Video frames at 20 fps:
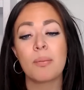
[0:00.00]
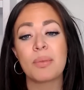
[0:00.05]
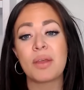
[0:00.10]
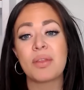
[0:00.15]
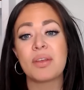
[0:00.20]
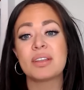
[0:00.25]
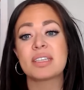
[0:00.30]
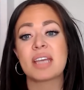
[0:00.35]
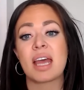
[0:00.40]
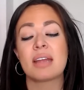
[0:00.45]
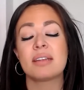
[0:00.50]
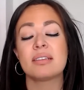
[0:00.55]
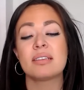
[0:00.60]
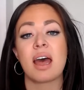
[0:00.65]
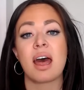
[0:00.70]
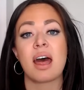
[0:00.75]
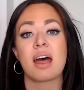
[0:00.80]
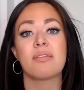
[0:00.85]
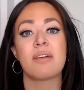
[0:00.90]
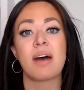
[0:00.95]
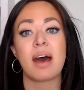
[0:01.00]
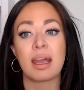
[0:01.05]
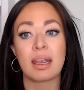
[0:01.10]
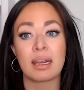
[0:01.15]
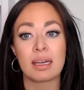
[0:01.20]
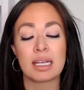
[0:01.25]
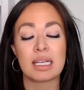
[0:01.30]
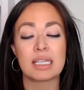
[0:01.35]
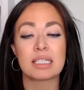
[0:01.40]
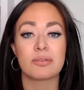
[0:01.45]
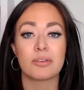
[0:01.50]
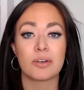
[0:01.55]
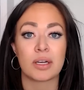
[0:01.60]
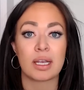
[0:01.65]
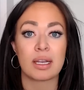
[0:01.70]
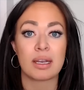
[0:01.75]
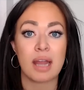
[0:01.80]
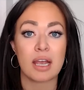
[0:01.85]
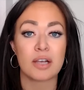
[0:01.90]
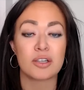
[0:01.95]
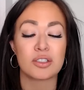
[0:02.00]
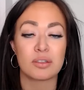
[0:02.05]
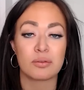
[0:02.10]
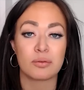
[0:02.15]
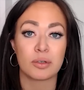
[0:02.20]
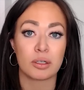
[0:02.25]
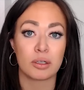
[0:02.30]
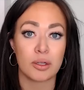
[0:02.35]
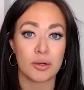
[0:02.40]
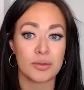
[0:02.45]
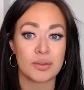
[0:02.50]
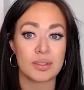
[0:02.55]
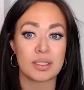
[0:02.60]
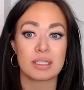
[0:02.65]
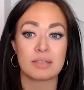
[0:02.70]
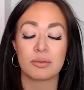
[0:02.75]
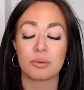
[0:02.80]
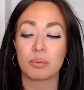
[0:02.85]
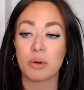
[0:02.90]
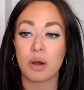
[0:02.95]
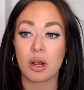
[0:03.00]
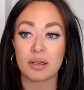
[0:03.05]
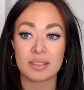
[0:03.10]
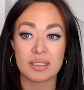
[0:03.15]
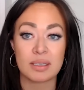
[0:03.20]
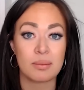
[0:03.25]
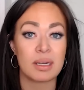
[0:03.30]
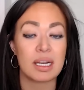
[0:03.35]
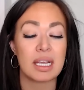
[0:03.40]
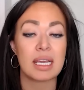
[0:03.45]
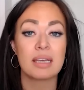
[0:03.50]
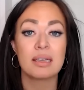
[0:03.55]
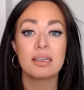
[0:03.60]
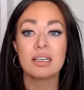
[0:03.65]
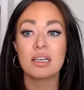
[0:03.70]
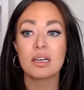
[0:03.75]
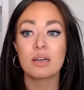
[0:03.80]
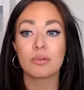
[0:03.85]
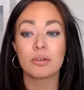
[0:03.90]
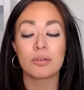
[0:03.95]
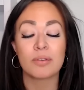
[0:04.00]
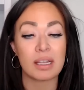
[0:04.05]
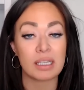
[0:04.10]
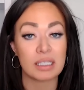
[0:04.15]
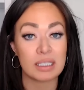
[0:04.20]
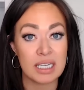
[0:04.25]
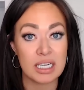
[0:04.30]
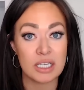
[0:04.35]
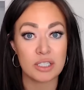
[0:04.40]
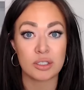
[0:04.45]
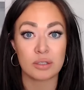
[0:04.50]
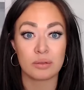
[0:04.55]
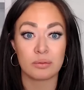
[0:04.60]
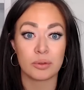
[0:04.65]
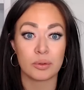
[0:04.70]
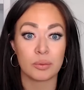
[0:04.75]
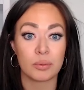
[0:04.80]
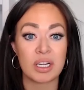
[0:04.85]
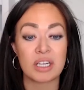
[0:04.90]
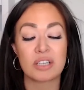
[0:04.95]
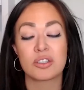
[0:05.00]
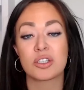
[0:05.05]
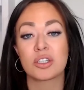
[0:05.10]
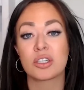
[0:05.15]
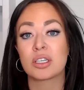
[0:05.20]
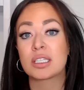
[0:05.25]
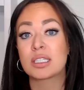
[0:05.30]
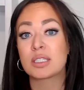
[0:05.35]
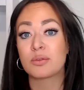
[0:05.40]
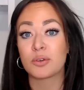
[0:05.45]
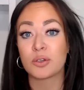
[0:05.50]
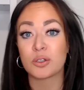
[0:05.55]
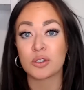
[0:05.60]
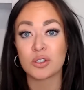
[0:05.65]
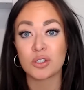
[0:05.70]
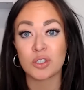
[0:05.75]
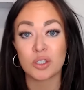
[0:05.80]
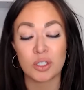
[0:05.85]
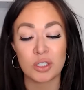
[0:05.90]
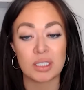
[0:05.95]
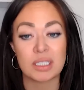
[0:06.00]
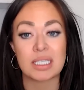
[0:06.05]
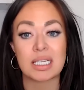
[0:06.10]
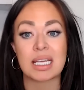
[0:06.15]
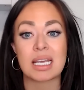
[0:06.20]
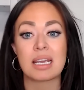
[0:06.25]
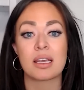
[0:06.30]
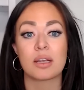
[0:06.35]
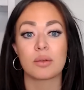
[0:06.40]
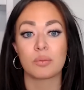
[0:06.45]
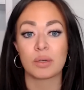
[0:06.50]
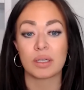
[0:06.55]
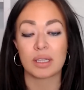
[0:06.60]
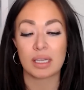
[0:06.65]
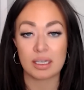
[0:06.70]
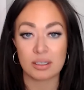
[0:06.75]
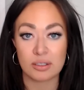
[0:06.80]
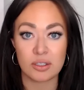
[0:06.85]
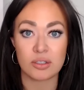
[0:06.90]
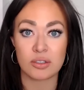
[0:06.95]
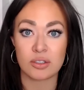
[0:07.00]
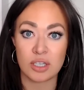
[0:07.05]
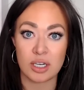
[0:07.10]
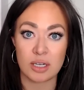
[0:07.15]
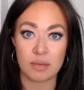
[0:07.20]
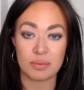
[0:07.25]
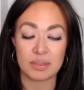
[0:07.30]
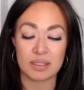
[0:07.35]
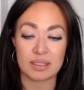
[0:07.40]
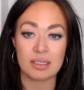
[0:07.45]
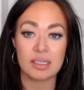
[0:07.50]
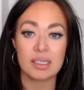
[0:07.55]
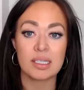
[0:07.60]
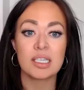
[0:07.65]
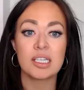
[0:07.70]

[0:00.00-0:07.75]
And they tend to have high needs for connection, for closeness, for proximity, for validation, for reassurance, for certainty in relationships.